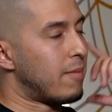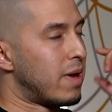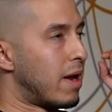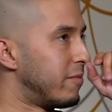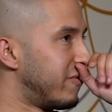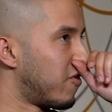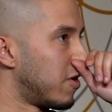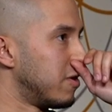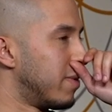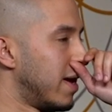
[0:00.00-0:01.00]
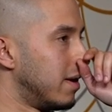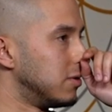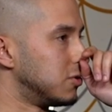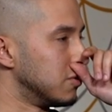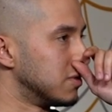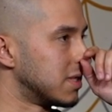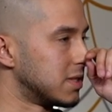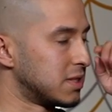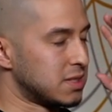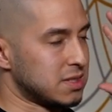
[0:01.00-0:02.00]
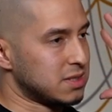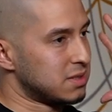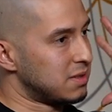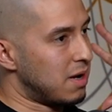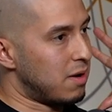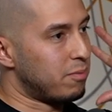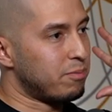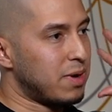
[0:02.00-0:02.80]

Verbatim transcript: I mean, and before you paint Jules as just this, you know,